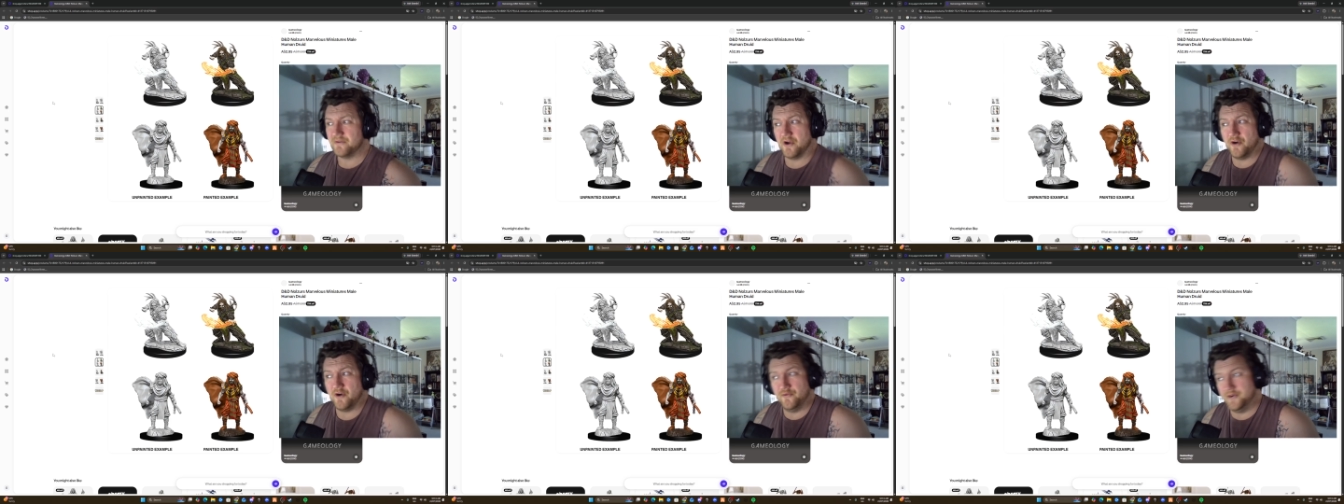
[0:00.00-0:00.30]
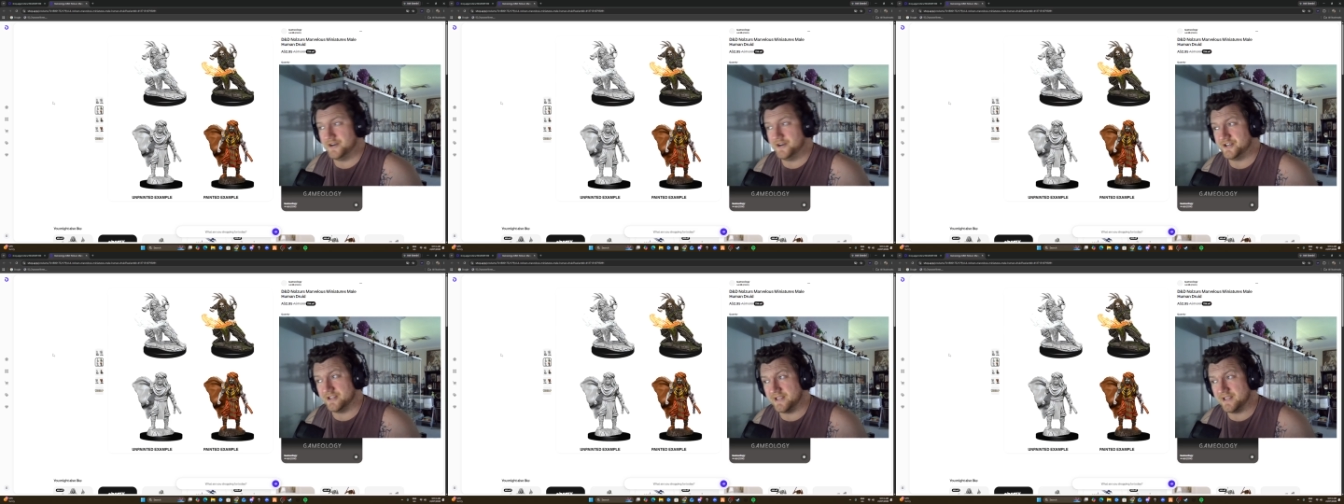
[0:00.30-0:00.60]

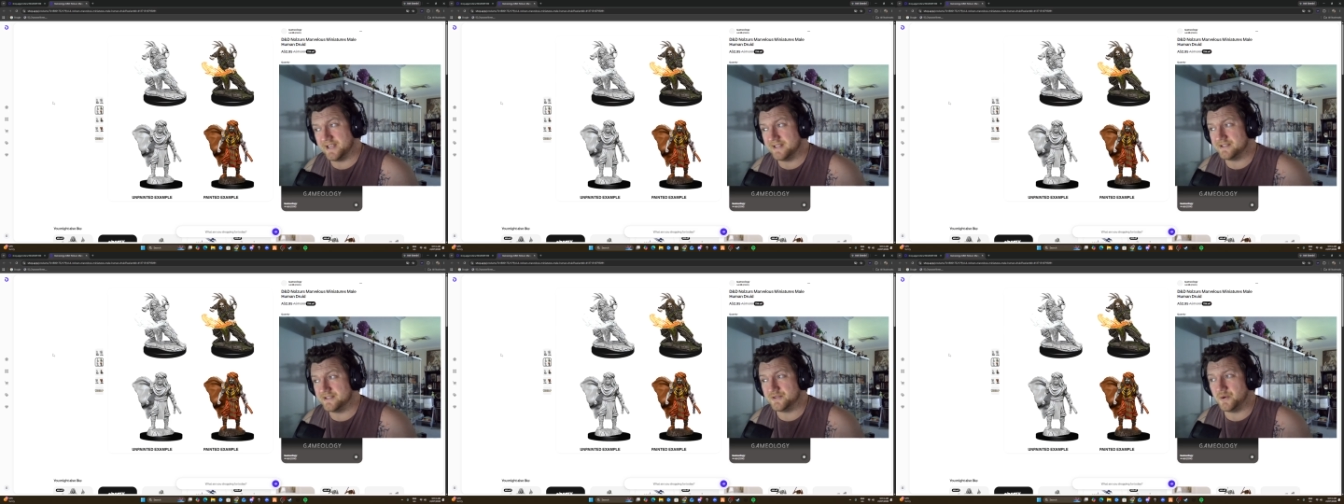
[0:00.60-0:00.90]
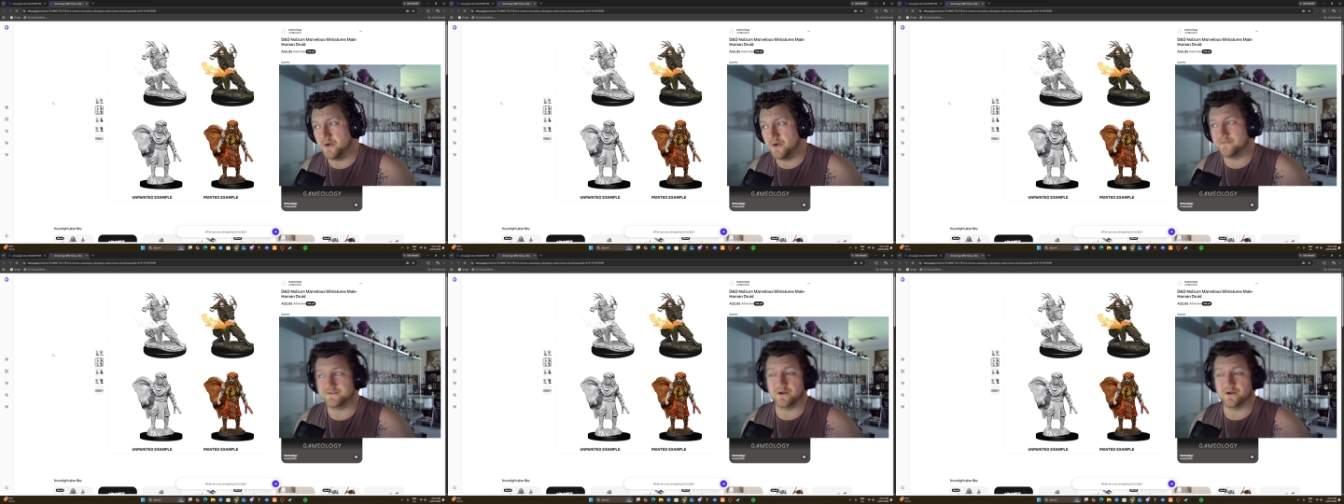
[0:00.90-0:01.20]
originally at
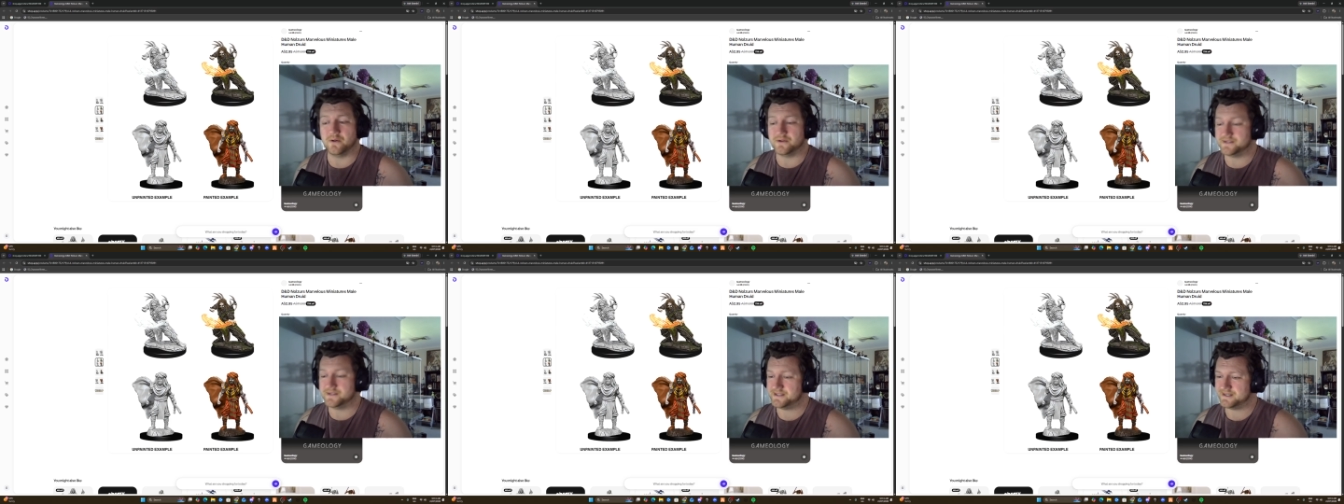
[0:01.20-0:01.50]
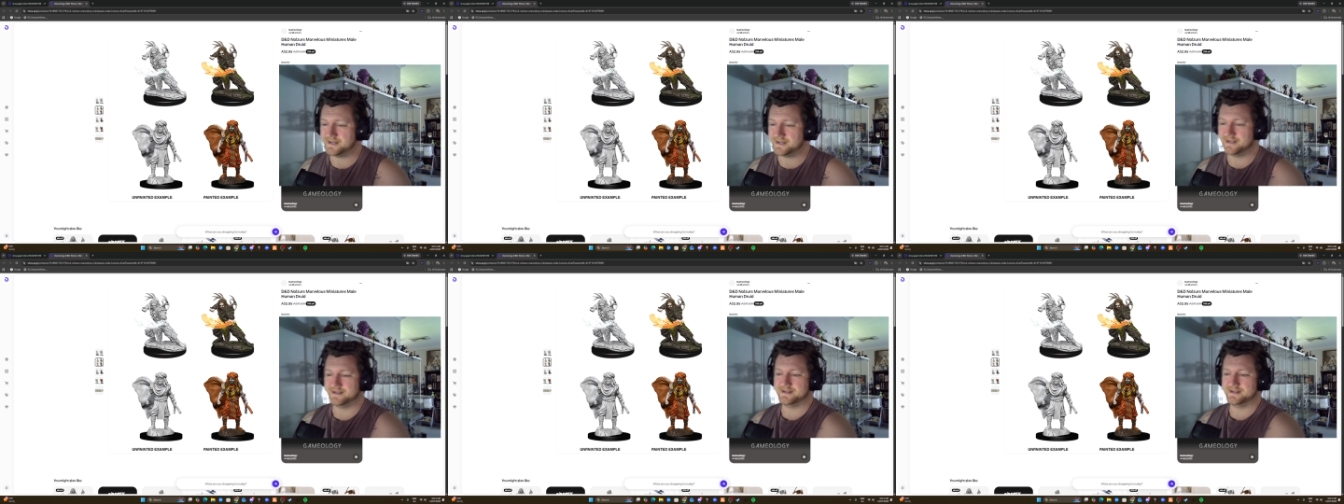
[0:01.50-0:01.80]

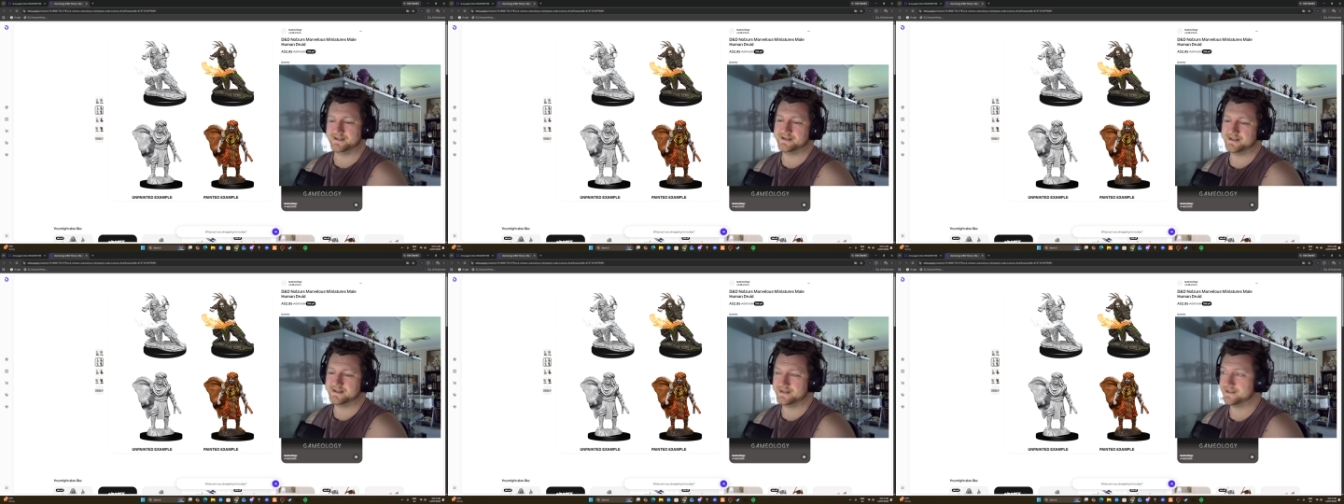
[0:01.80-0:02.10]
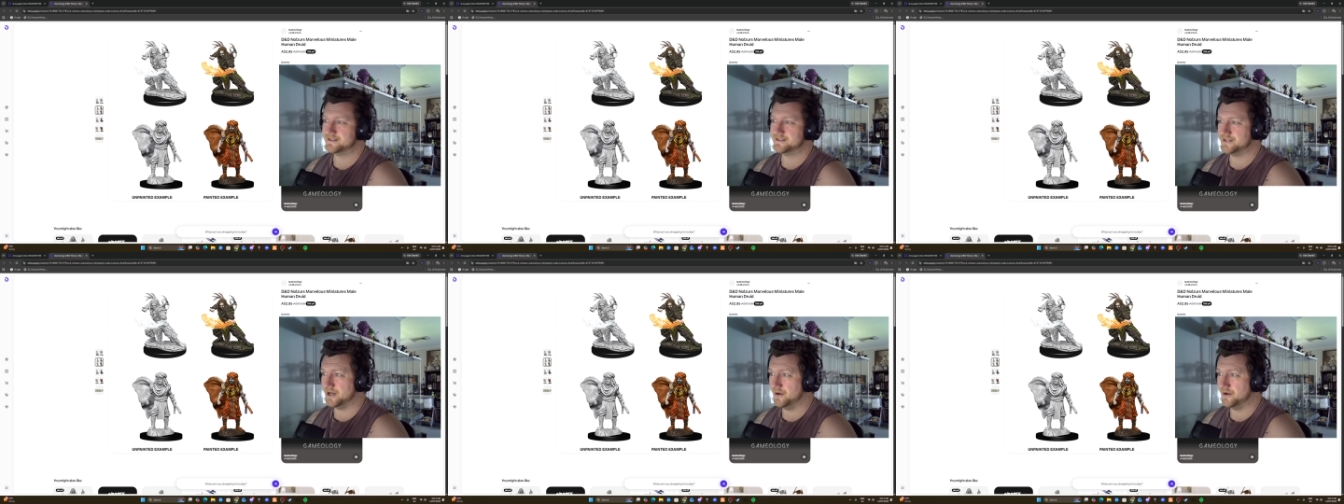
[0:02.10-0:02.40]
$12,
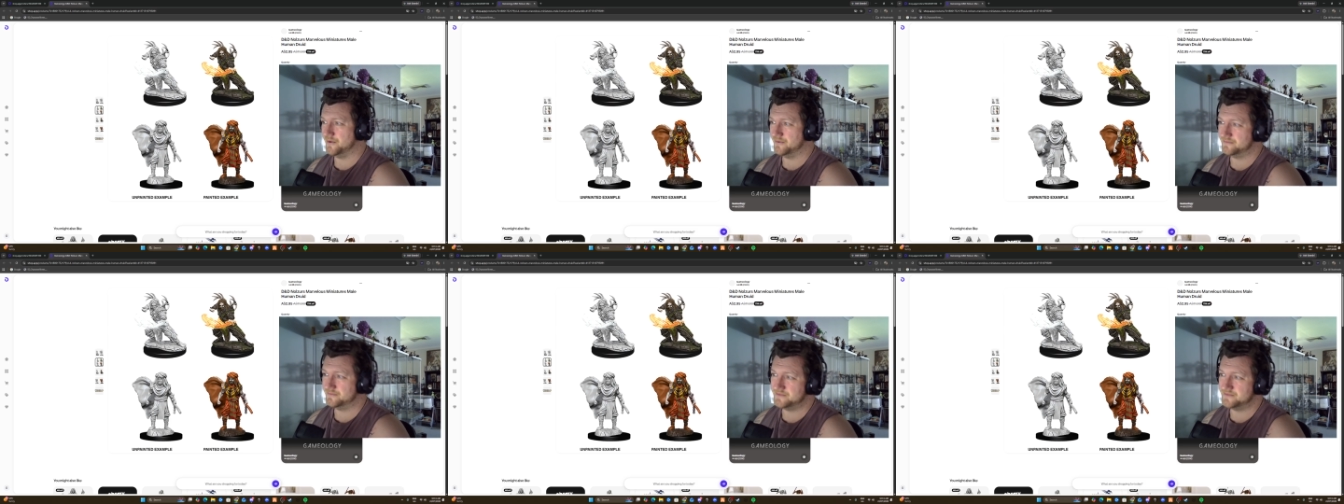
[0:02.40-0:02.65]
so